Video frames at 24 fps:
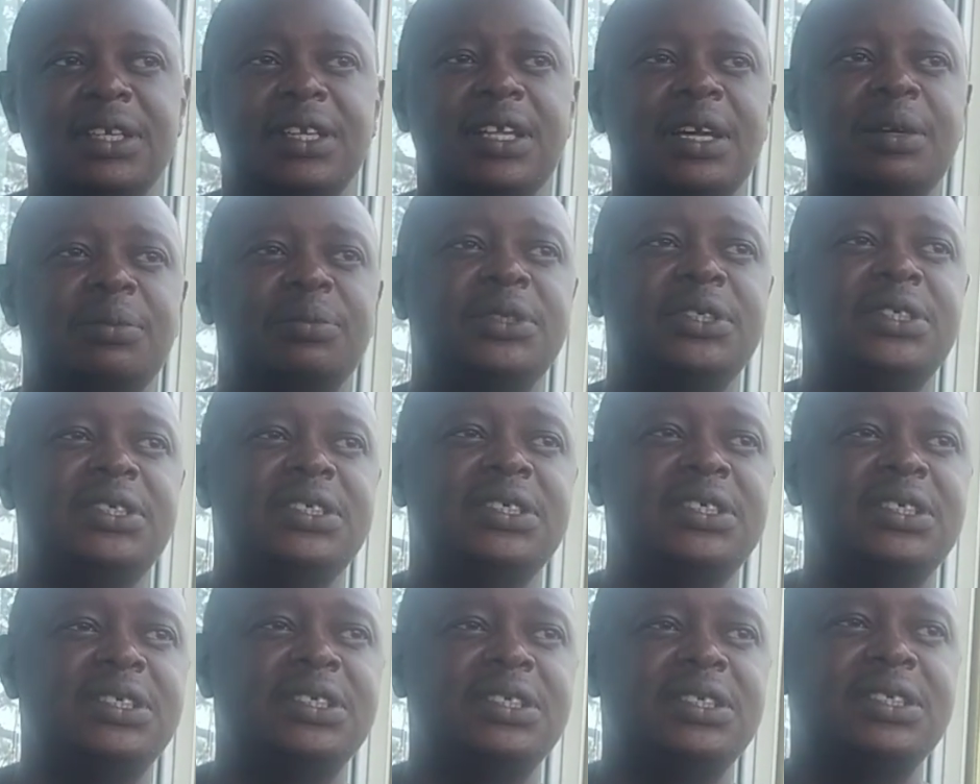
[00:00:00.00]

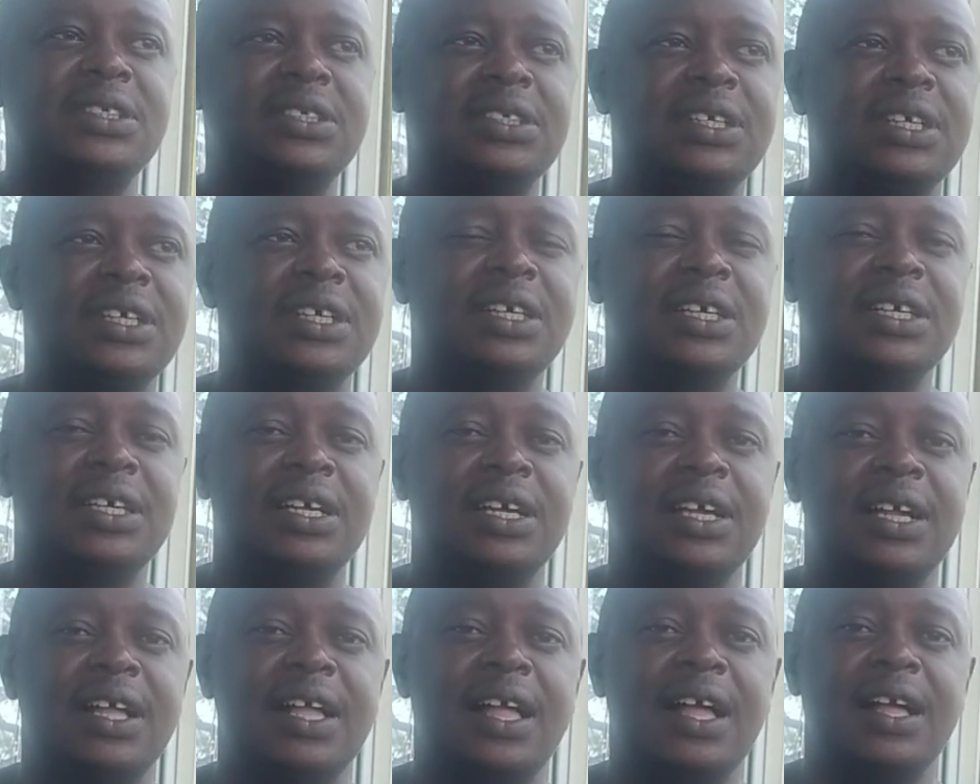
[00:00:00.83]
Diabetes
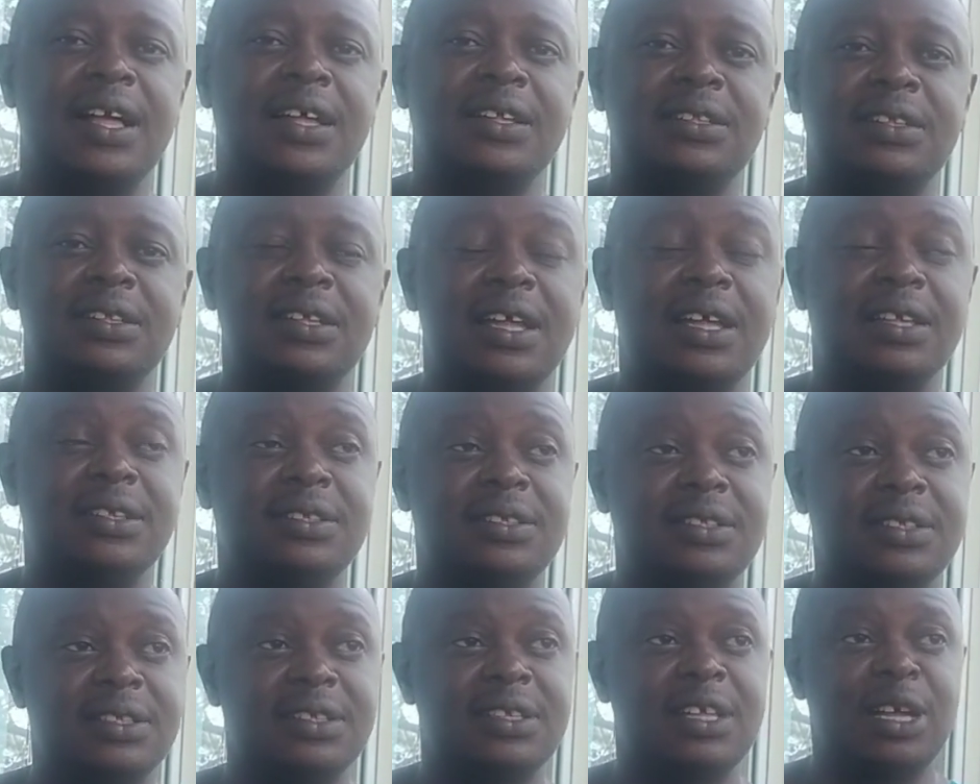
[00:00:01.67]
as
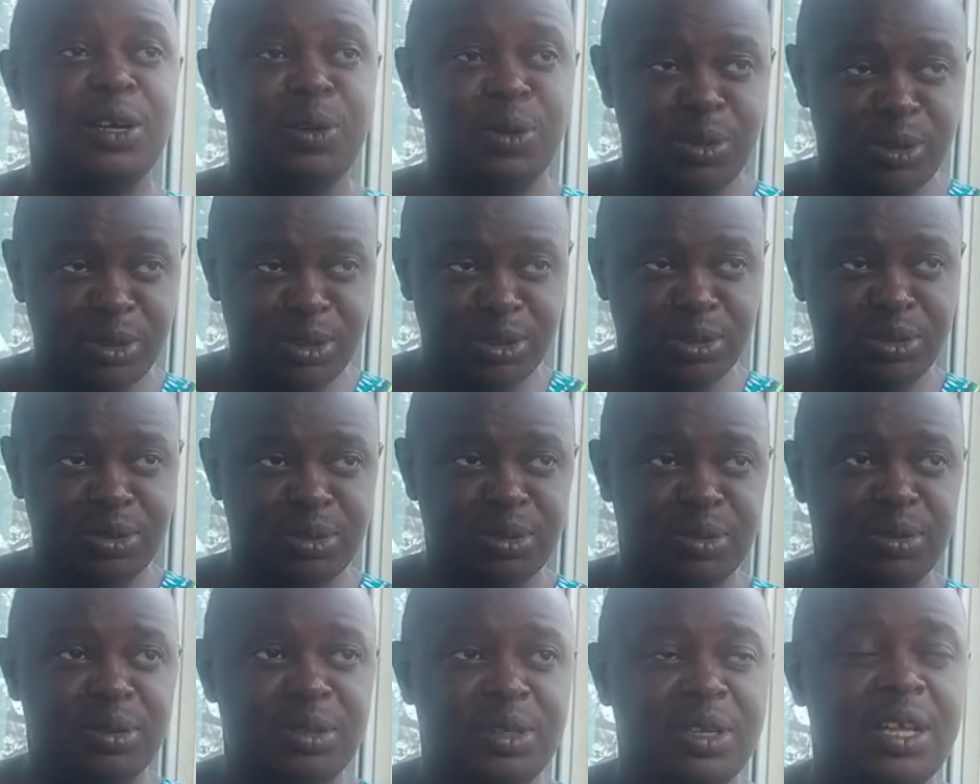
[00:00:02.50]
a condition
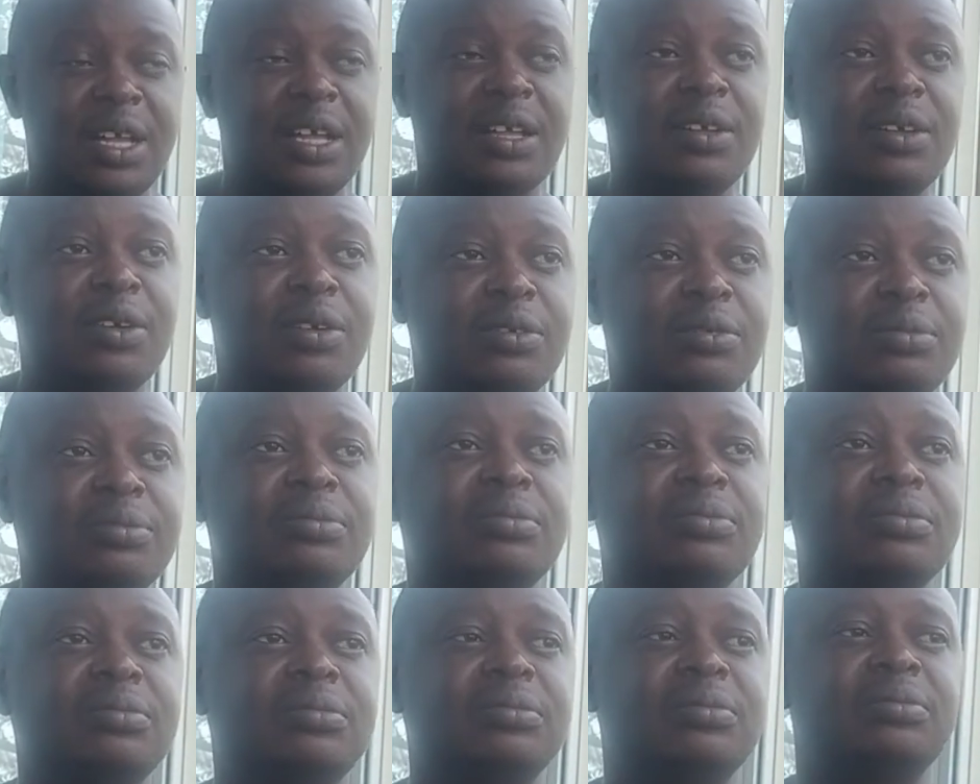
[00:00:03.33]

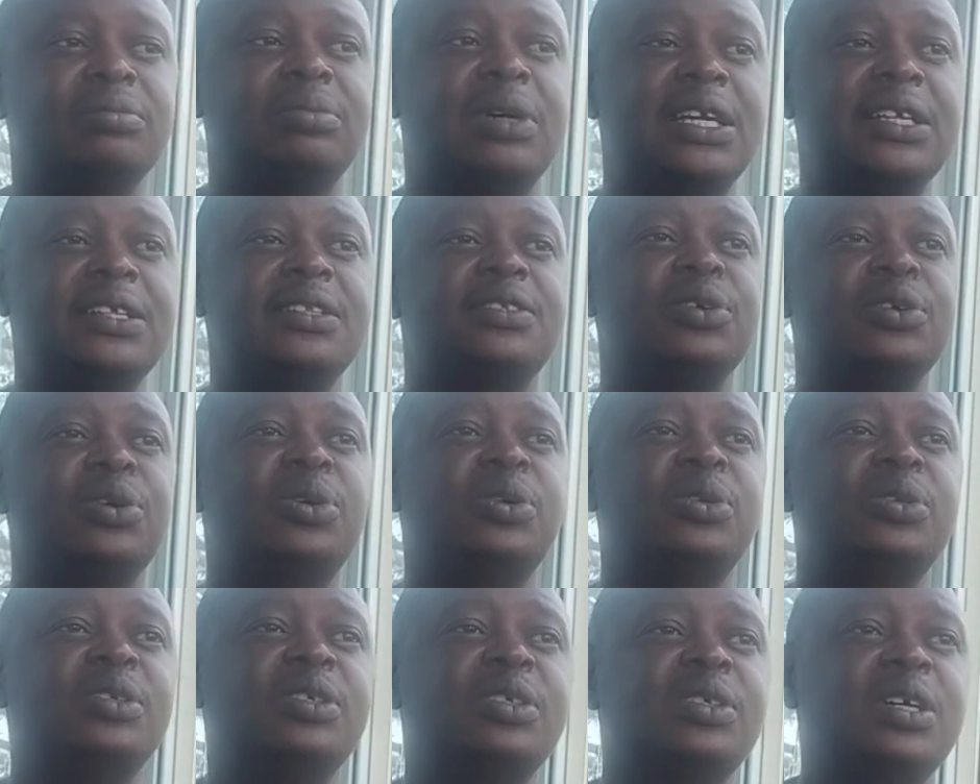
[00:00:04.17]
by its
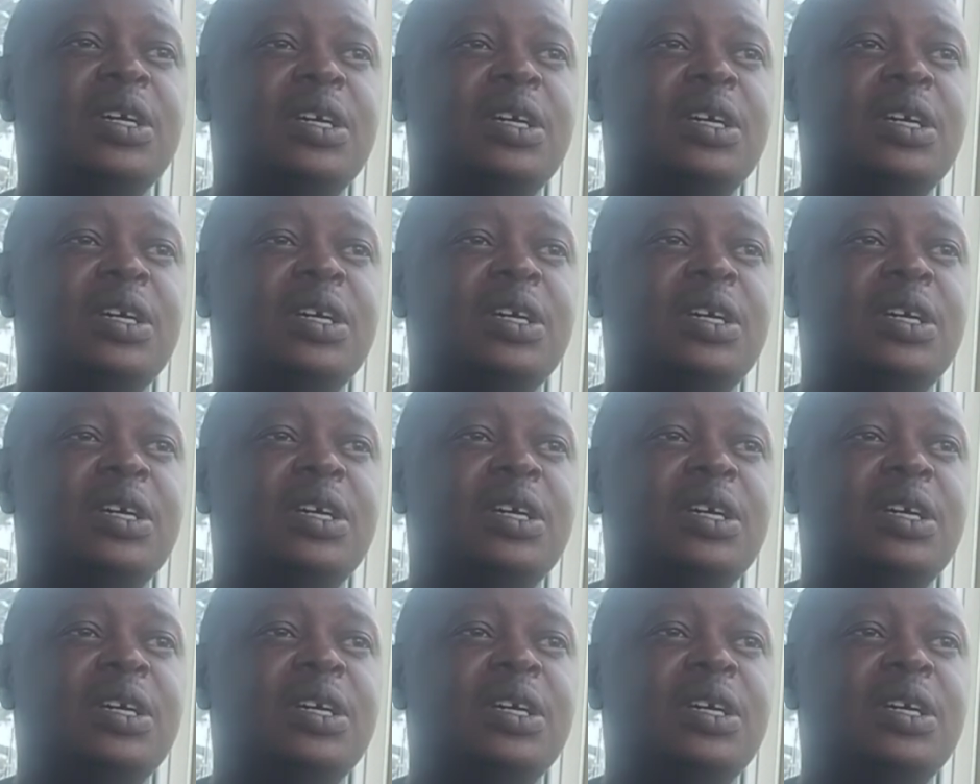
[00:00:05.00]
own